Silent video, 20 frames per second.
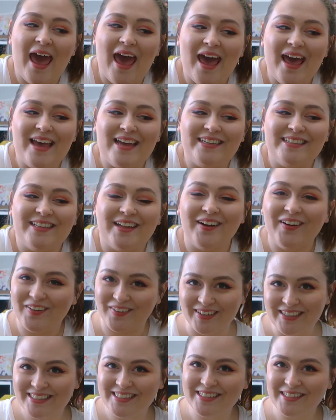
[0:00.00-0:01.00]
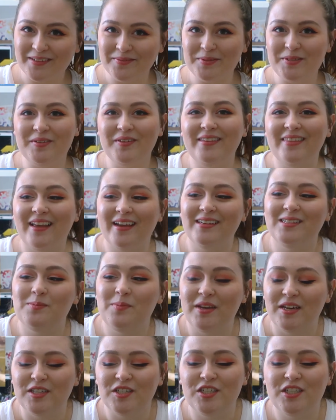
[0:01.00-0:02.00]
And the reason I'm doing that is
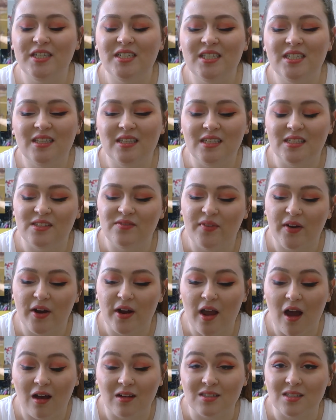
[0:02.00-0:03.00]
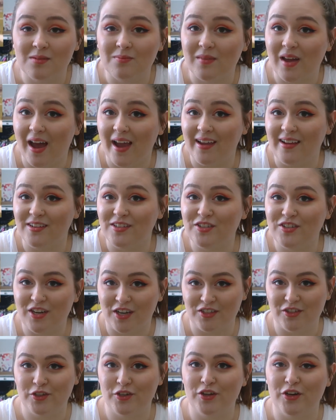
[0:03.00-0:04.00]
because she did this very awesome kind
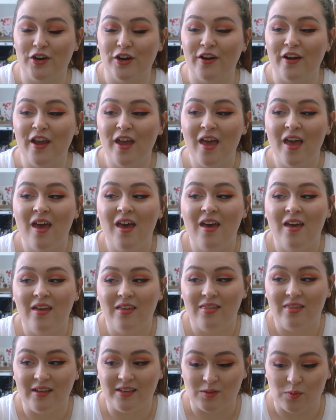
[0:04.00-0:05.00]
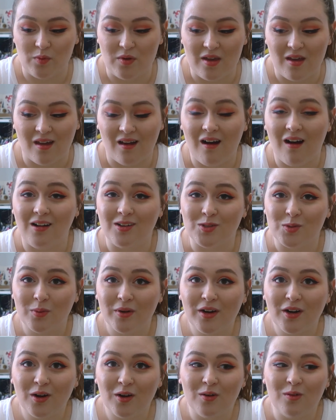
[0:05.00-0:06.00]
gesture this week on
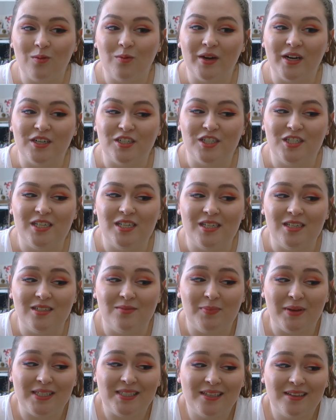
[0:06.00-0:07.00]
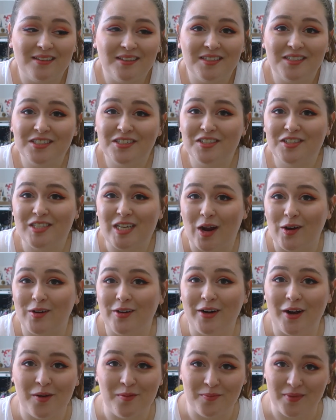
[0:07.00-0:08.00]
Twitter where she basically just
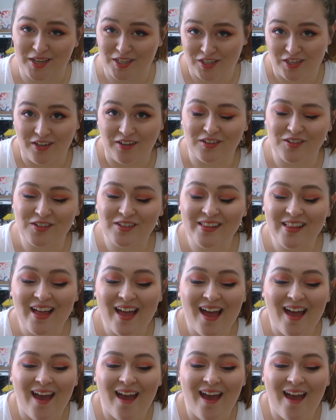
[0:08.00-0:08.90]
shouted out my channel.